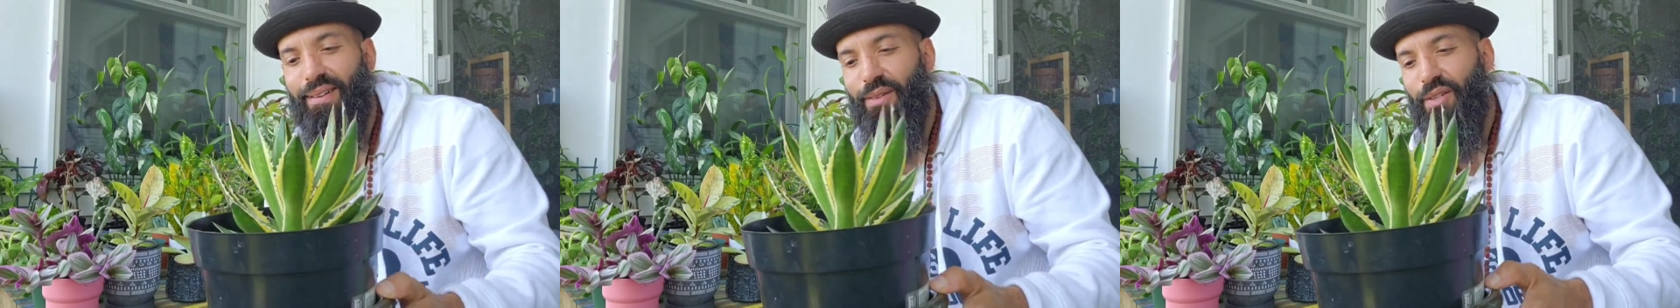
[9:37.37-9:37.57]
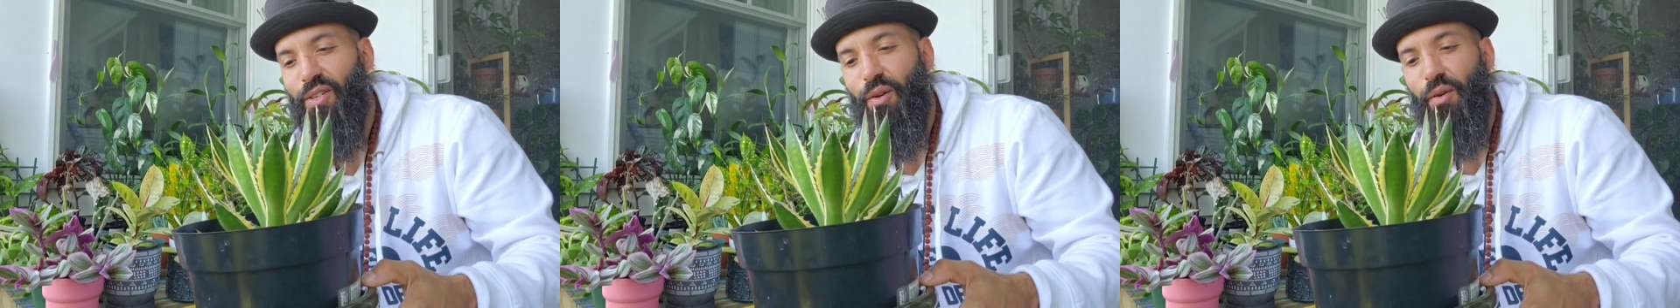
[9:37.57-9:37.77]

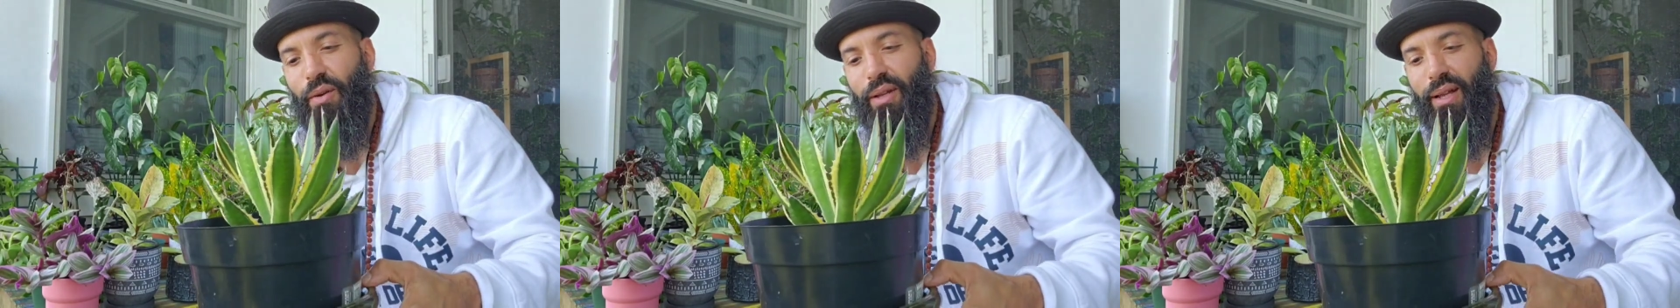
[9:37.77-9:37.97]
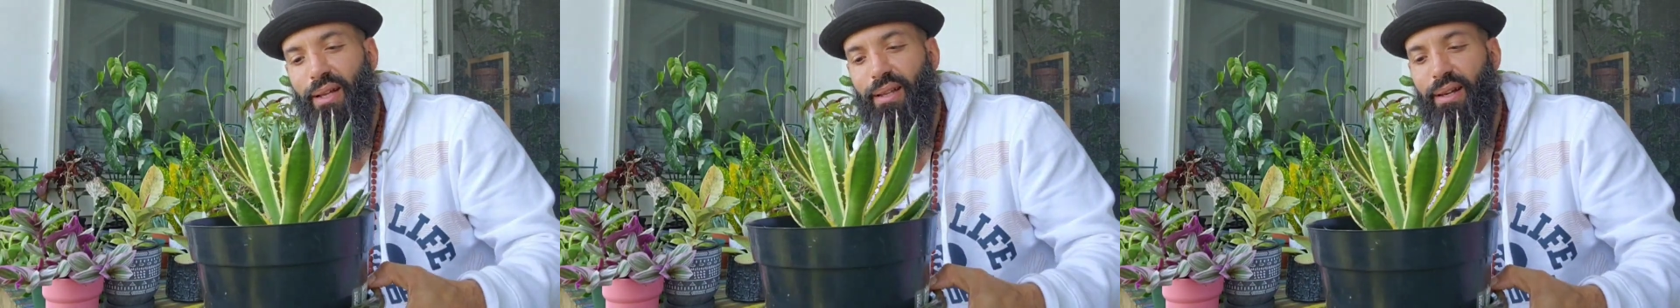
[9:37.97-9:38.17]
so
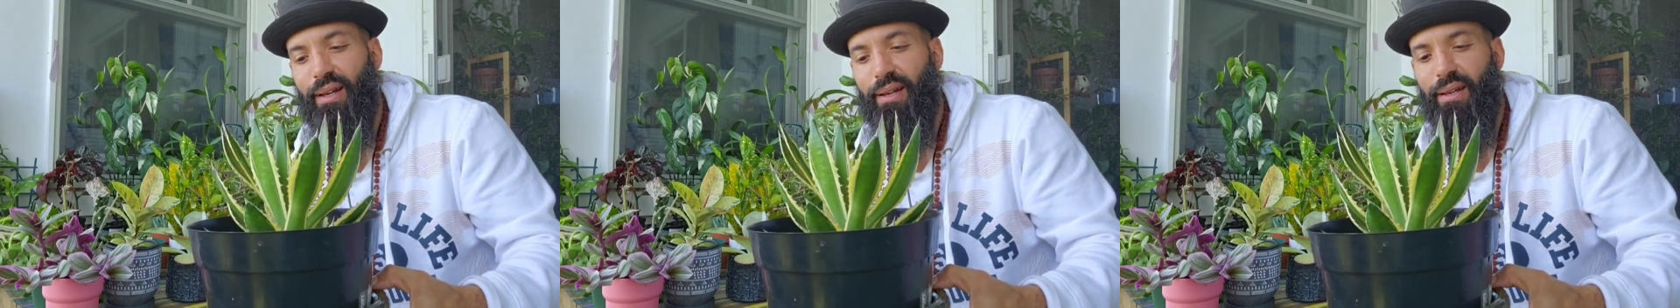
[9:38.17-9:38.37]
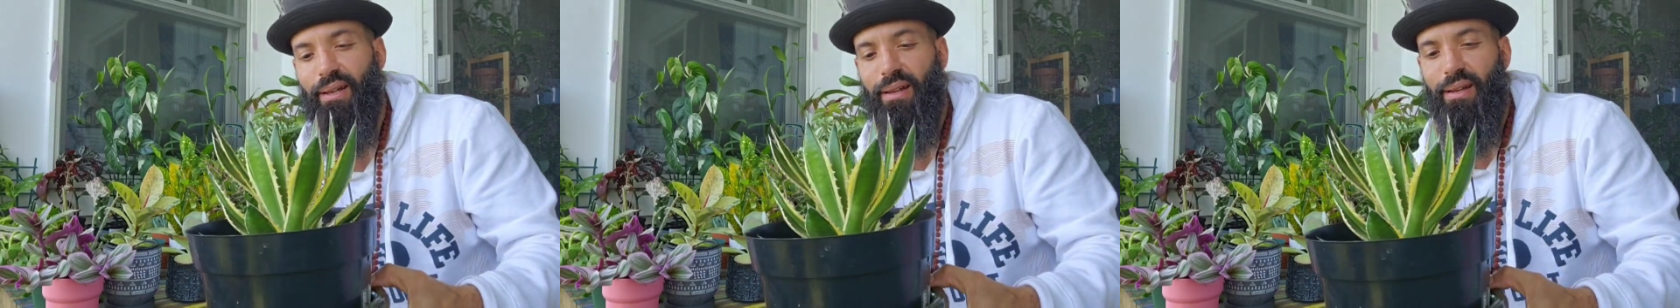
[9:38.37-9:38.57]
glad that
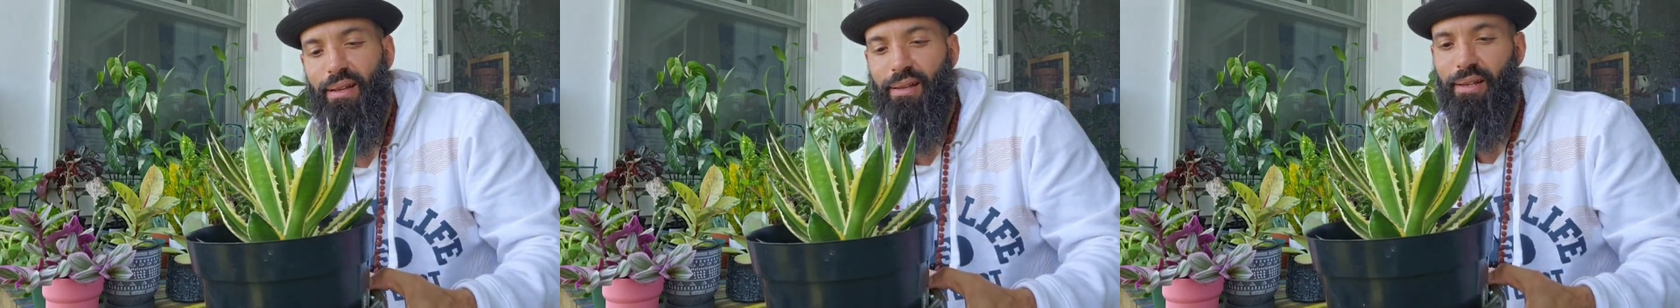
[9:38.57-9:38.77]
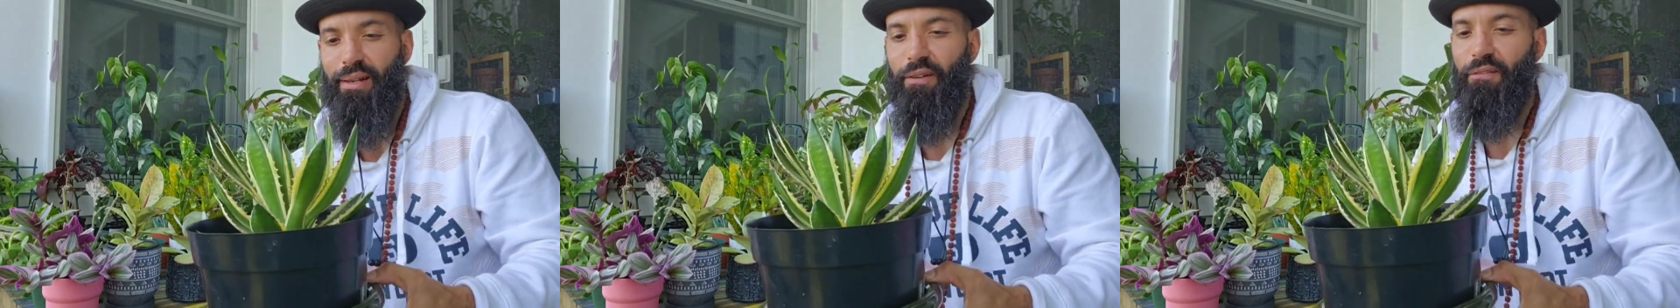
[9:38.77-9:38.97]
I
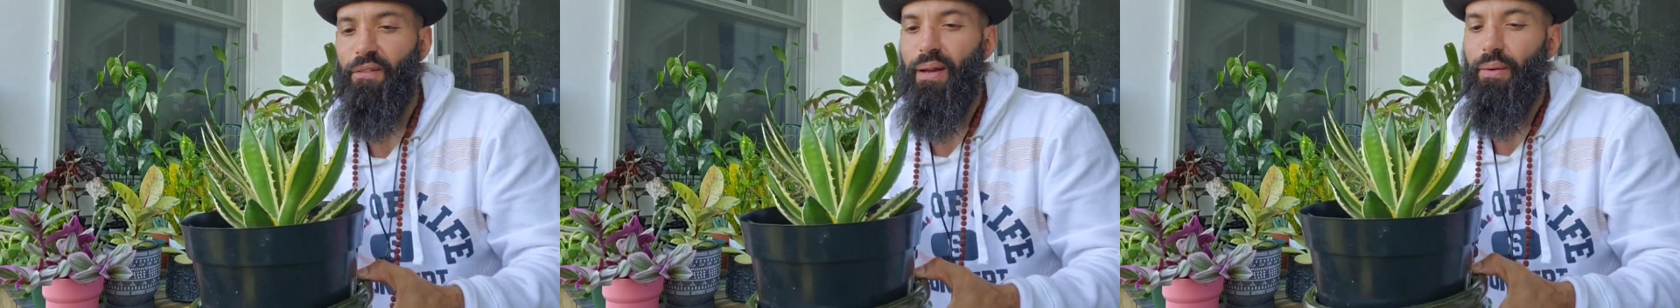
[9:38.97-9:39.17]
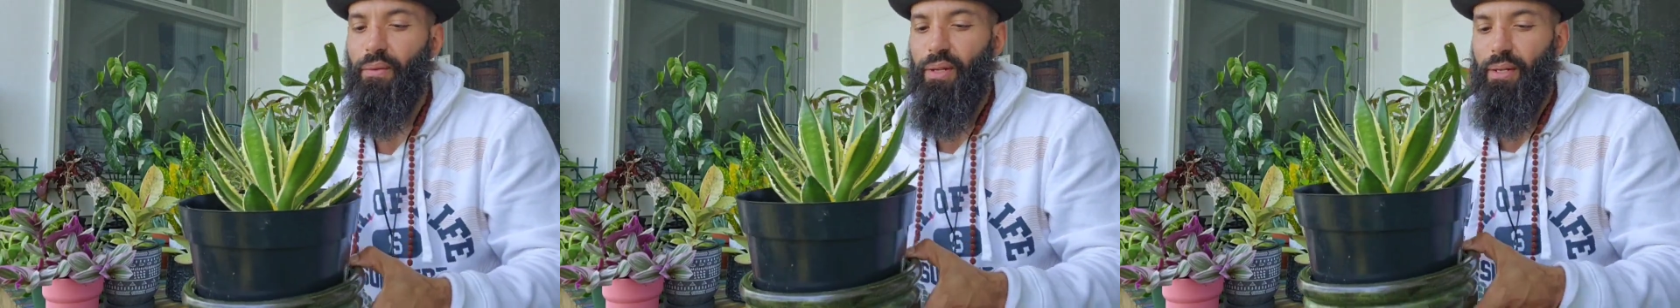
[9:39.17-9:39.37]

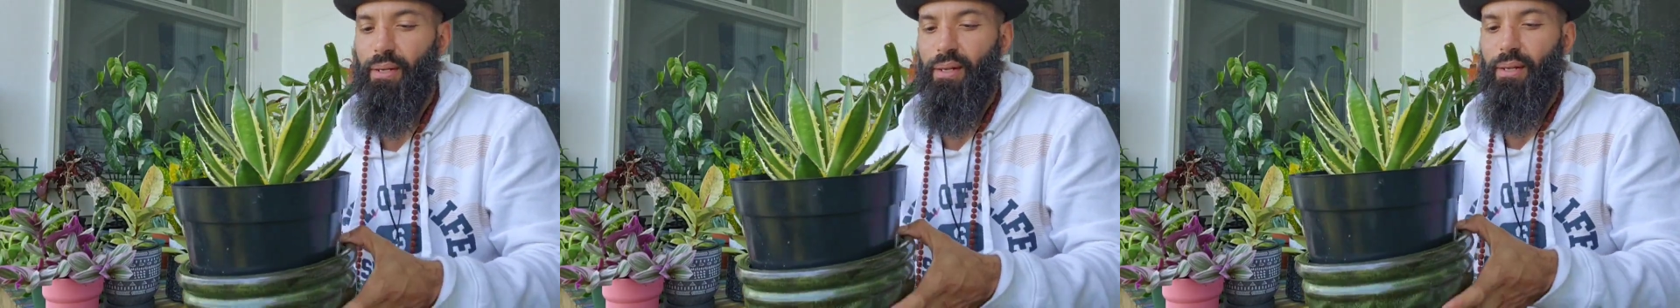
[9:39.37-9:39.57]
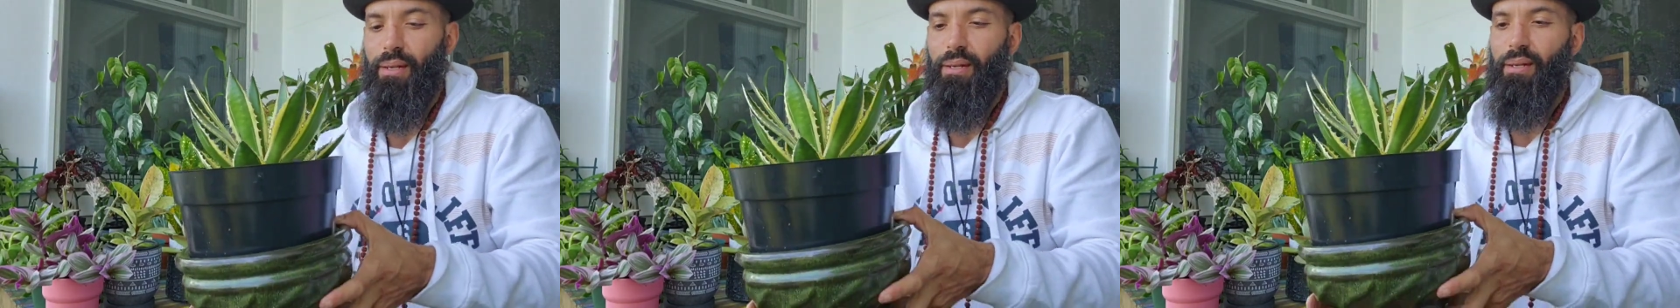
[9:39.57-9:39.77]
found it,
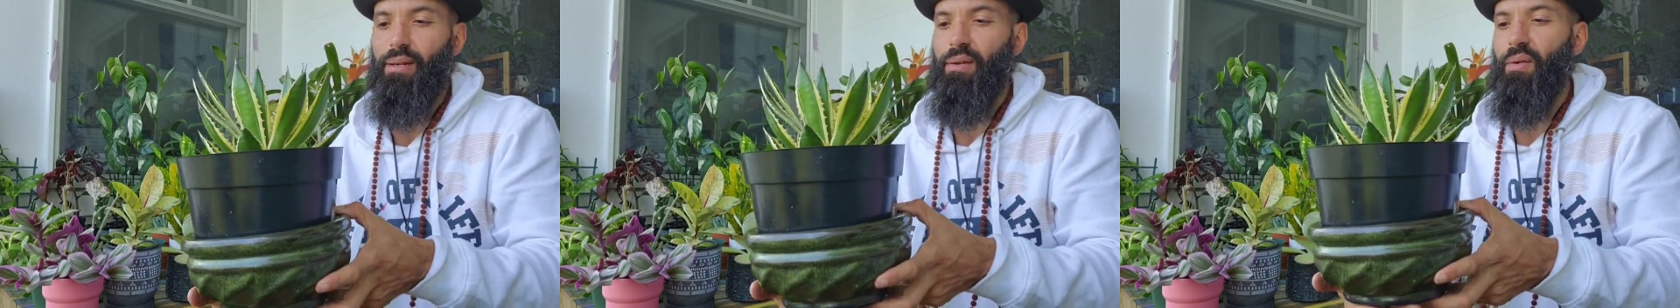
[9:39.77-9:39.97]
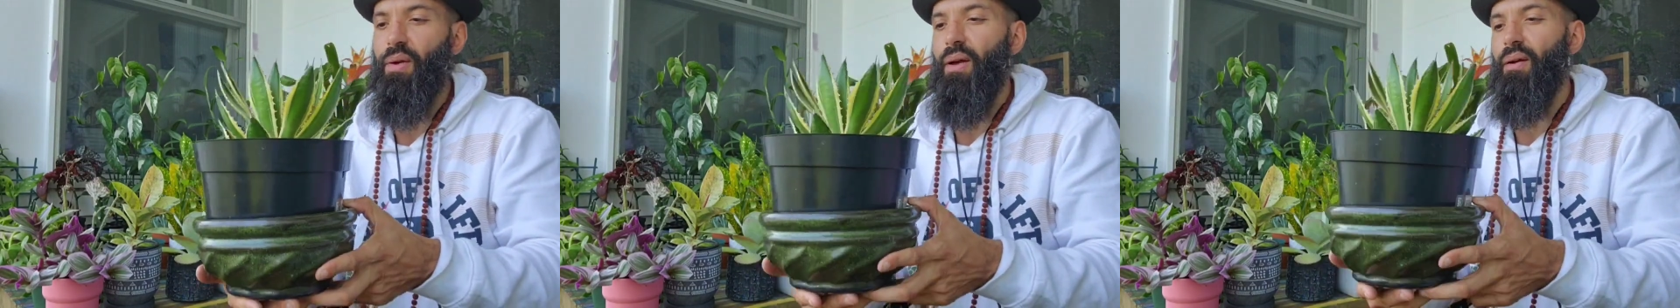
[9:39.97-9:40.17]
and